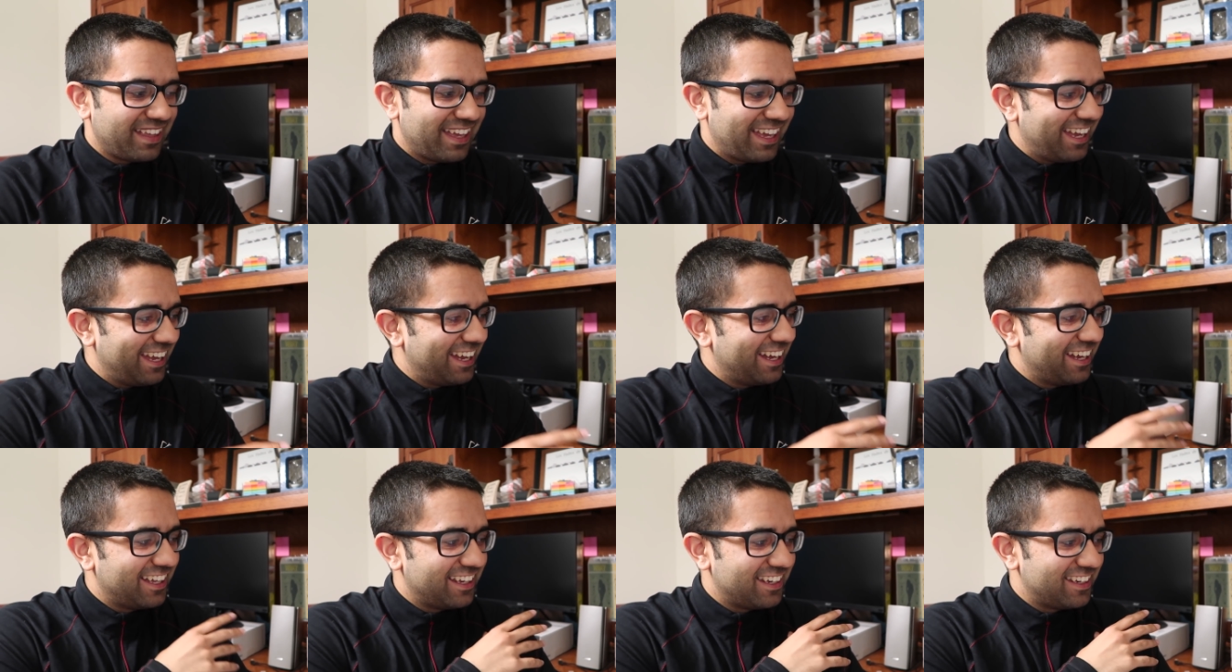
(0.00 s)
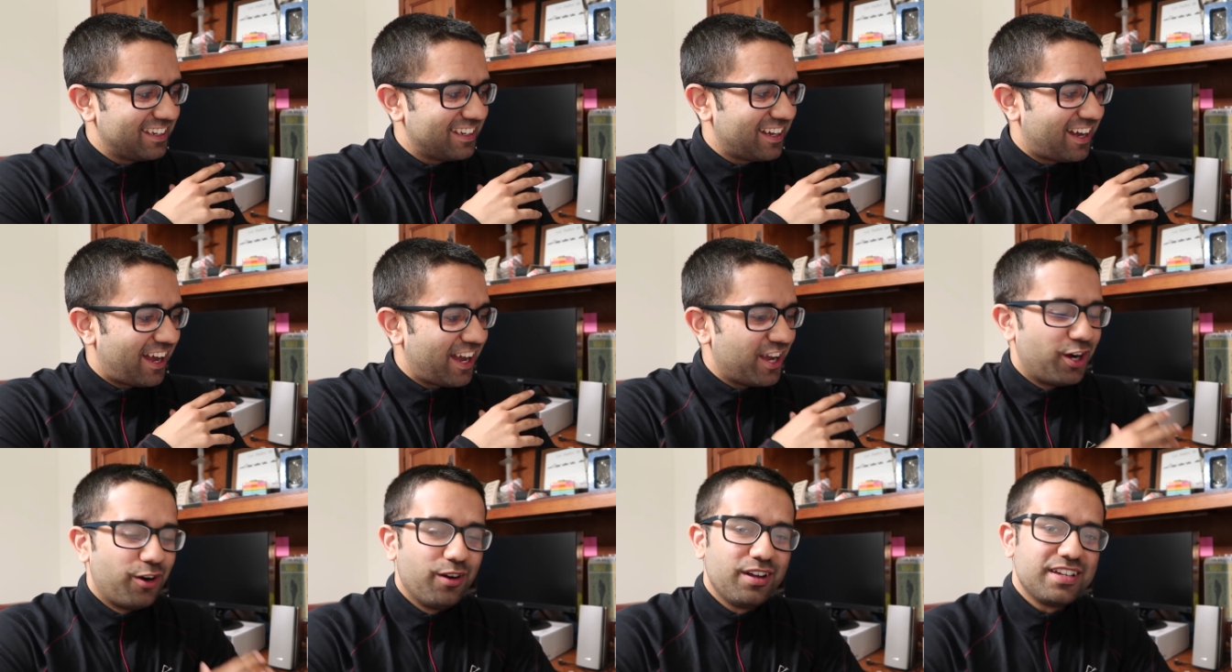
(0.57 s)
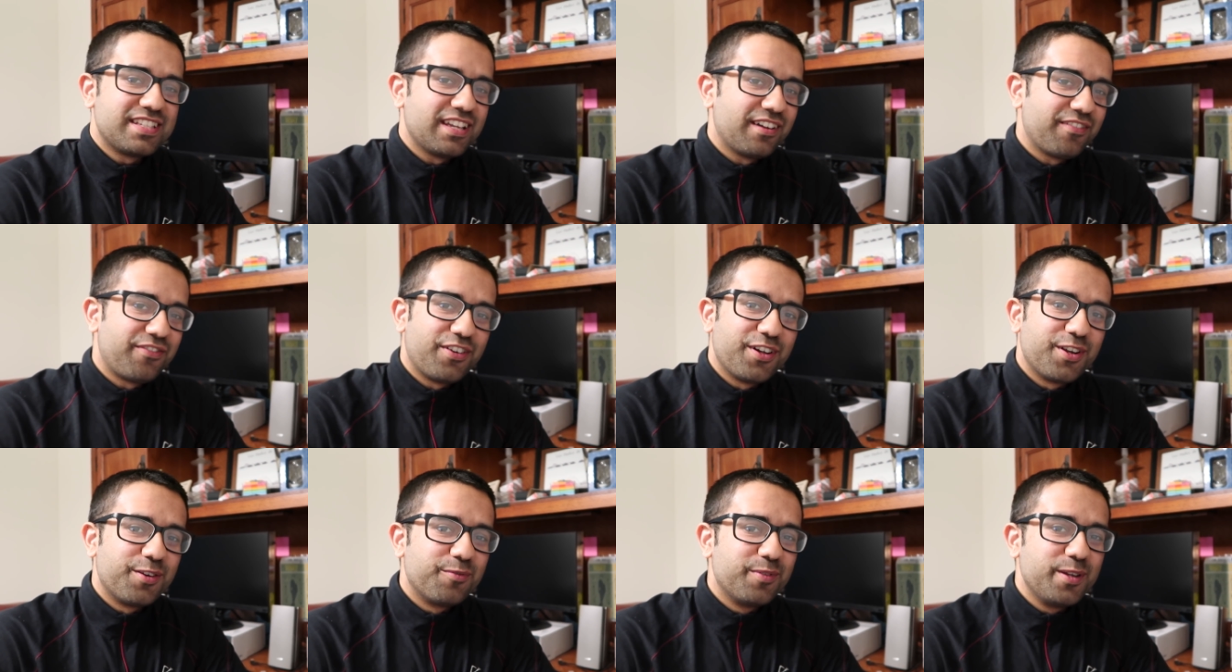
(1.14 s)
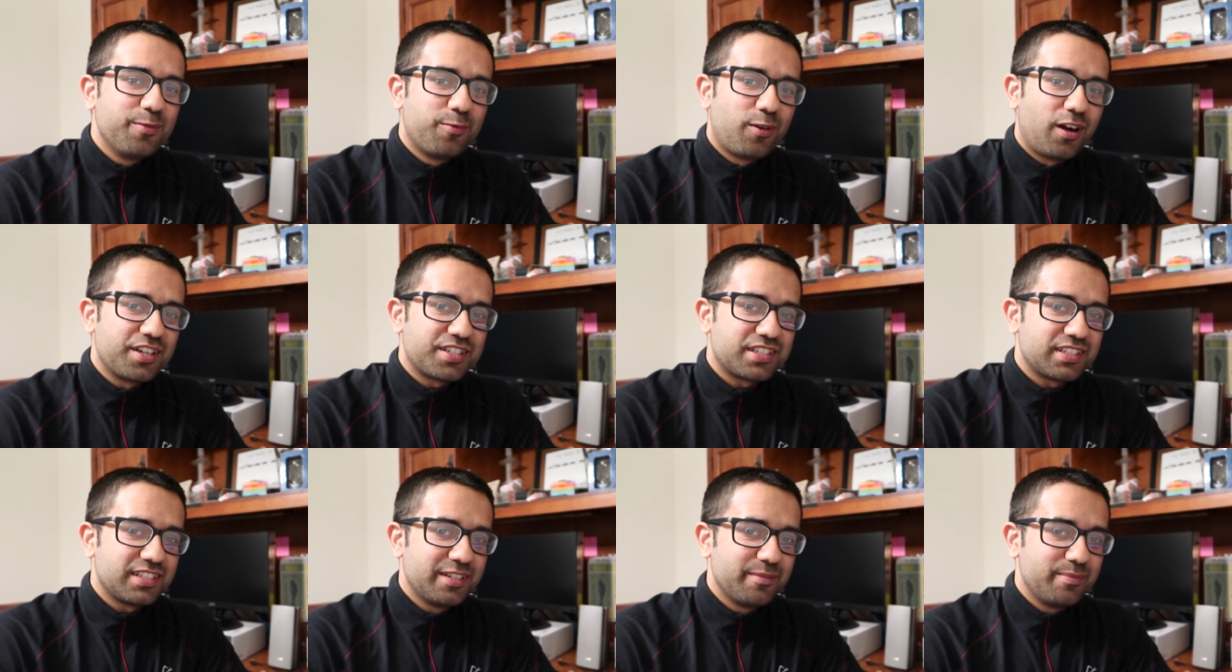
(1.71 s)
and I always have fun
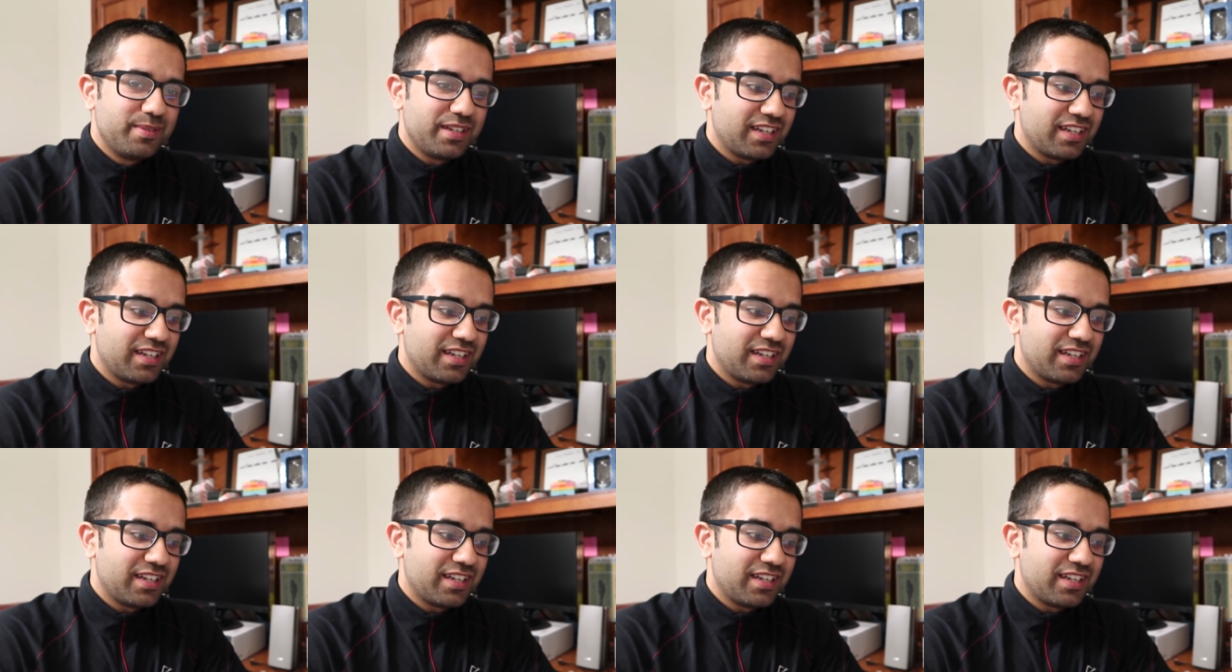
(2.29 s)
rewatching it,